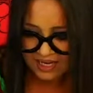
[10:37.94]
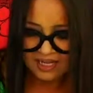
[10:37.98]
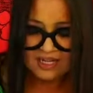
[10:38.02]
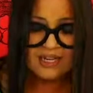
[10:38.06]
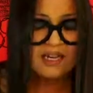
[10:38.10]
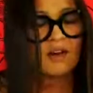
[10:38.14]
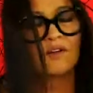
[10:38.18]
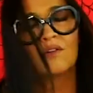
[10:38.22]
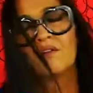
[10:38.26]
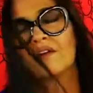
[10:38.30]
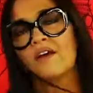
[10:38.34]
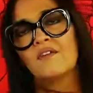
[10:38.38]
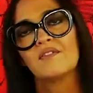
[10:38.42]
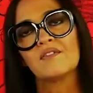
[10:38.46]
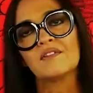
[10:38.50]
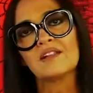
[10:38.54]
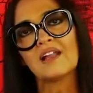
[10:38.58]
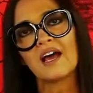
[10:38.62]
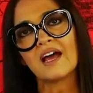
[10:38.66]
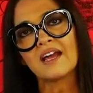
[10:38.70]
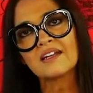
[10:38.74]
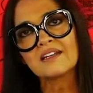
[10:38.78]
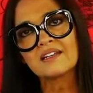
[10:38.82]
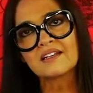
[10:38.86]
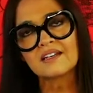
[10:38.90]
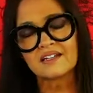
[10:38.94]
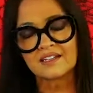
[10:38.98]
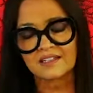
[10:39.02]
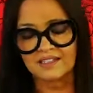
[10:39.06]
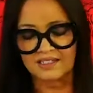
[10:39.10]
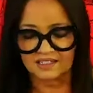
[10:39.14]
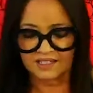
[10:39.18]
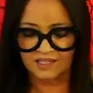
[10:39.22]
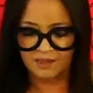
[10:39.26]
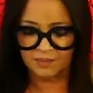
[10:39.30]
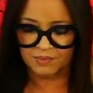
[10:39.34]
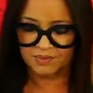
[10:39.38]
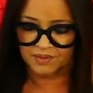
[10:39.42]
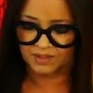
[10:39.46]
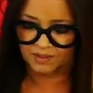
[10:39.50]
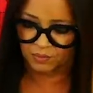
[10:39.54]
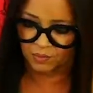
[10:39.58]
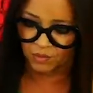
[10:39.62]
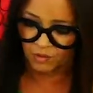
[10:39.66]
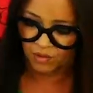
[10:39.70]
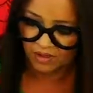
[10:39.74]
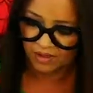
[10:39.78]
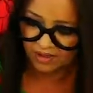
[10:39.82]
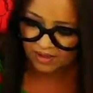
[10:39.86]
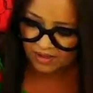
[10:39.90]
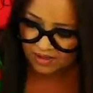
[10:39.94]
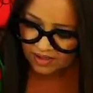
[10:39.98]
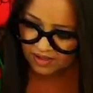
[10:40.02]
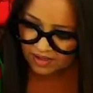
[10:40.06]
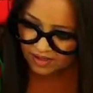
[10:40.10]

and I don't have a line to clean up anymore.